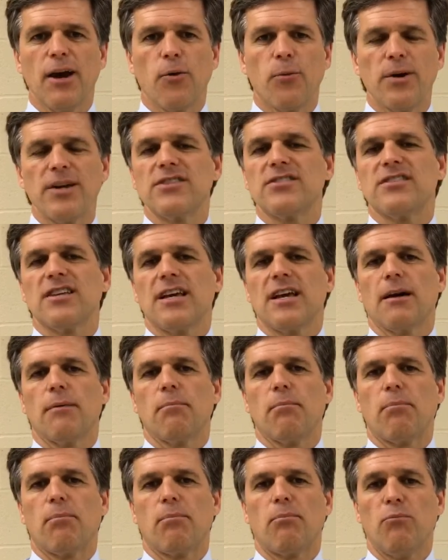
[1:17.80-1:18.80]
We see a
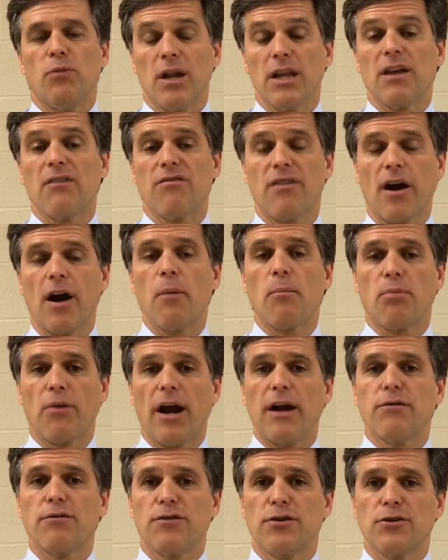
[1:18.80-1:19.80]
really very
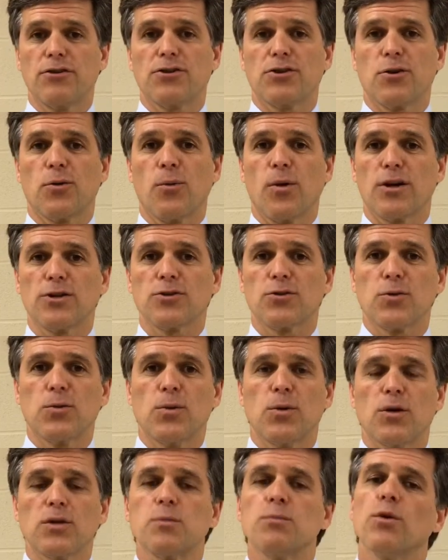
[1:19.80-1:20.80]
bright future where
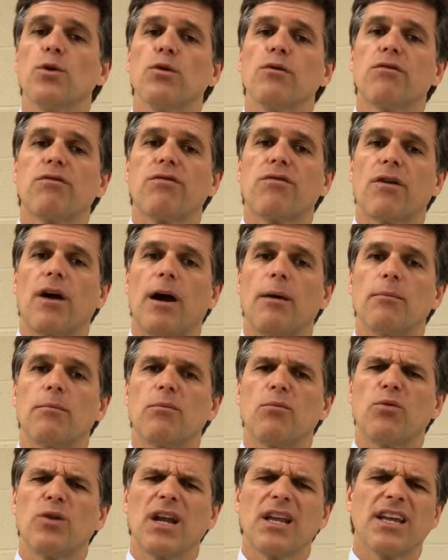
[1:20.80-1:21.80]
schools move
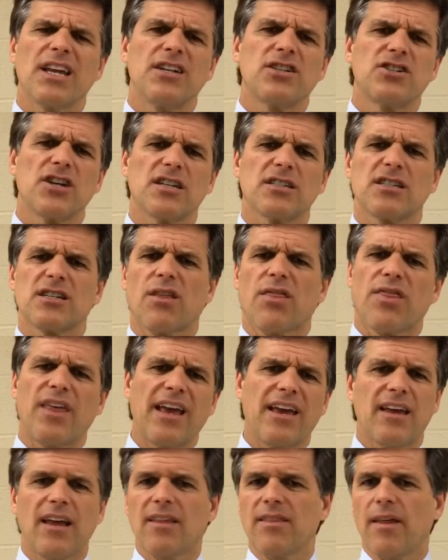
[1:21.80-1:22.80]
from really just
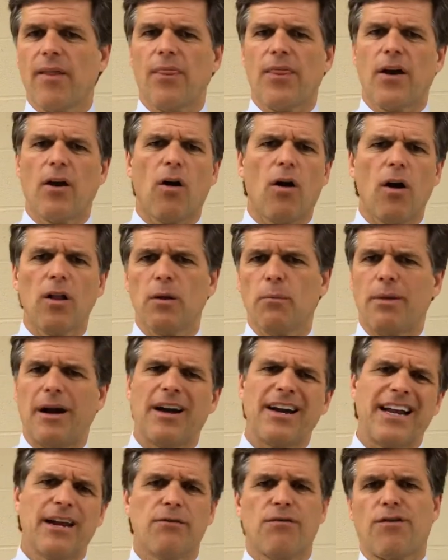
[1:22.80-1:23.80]
thinking that they're all
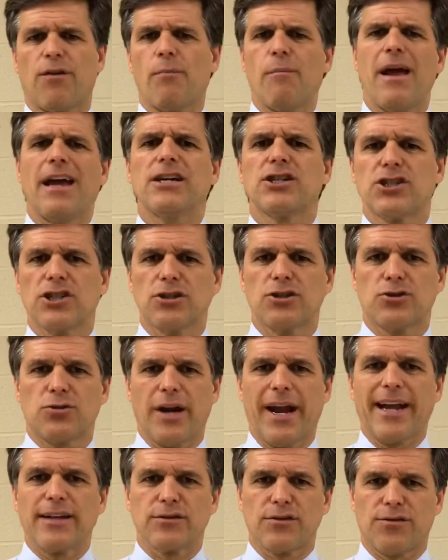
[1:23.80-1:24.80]
about information
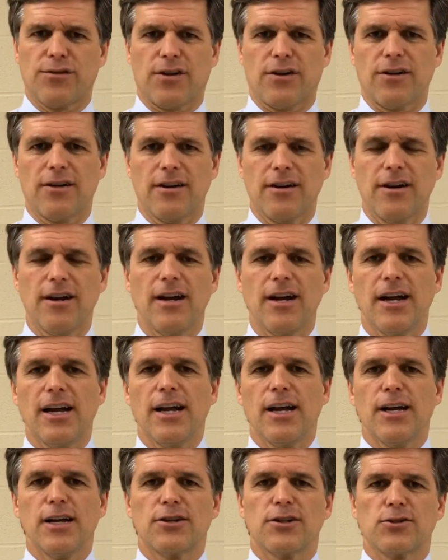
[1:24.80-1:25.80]
transfer
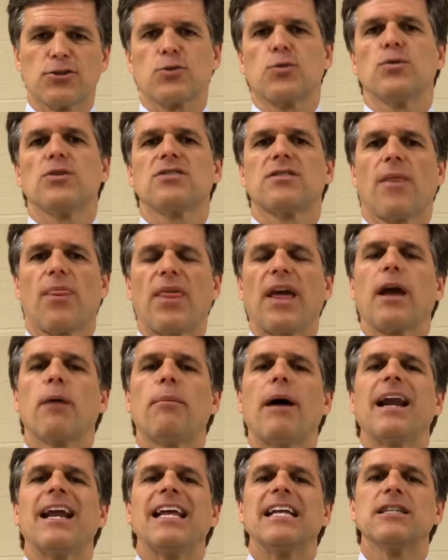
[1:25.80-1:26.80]
to schools that think
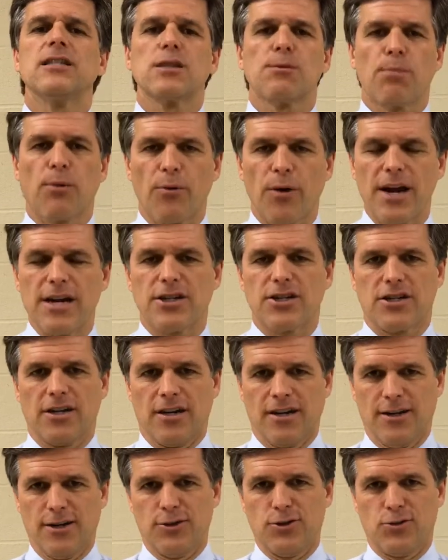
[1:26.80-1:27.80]
about
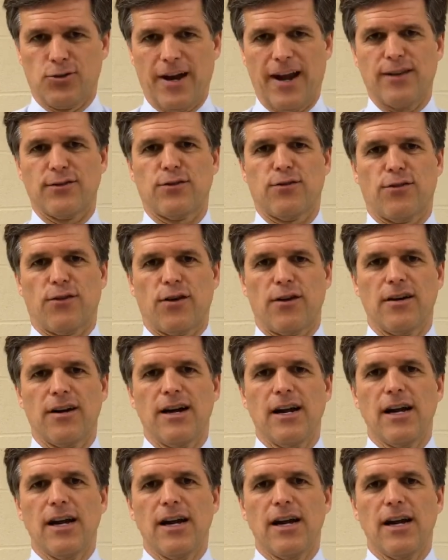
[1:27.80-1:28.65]
inspiration transfer.